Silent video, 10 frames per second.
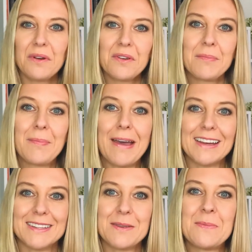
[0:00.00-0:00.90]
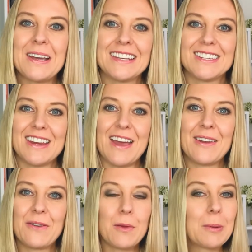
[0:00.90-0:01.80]
welcome back to my
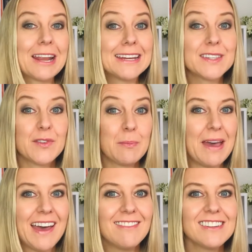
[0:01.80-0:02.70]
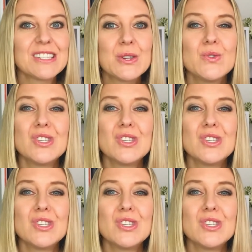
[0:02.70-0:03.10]
channel, the place for parents who